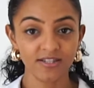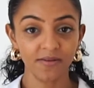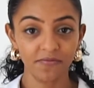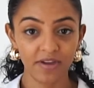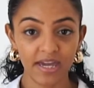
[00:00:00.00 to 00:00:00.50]

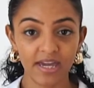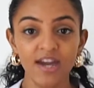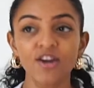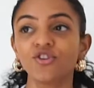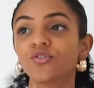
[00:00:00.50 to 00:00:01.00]
something,
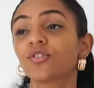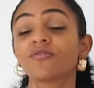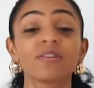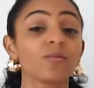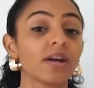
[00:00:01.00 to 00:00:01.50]
you can
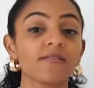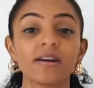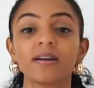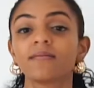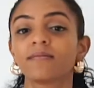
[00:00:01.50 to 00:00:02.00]
rewear
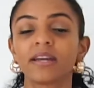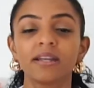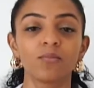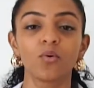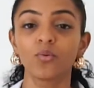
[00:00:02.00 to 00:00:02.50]
it
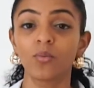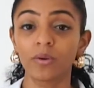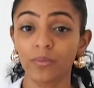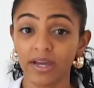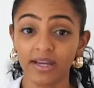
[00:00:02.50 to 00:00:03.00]
in more than
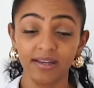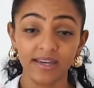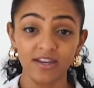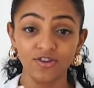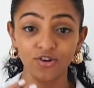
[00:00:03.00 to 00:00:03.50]
one way and
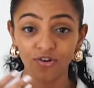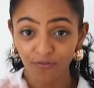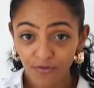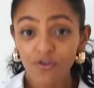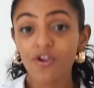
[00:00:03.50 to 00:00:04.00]
get your
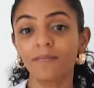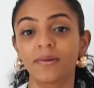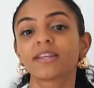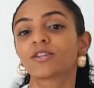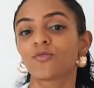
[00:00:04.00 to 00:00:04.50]
full
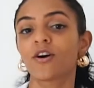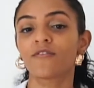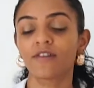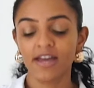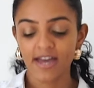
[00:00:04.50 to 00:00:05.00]
money's
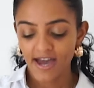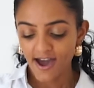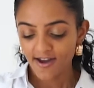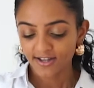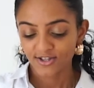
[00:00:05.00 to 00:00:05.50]
worth.
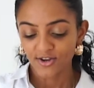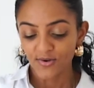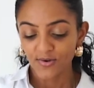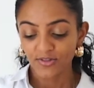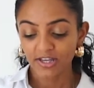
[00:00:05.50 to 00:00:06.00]

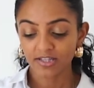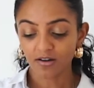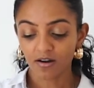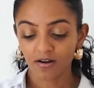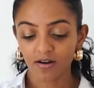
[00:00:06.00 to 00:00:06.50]
So these
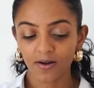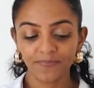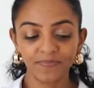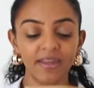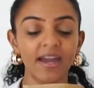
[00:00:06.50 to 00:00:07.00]
are
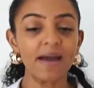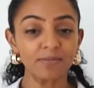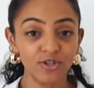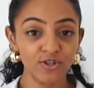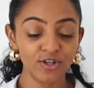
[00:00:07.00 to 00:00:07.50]

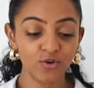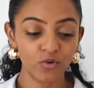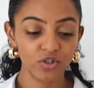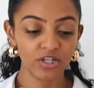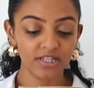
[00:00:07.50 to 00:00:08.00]
absolutely
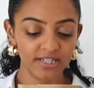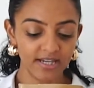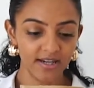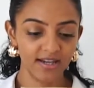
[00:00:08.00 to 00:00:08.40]
gorgeous.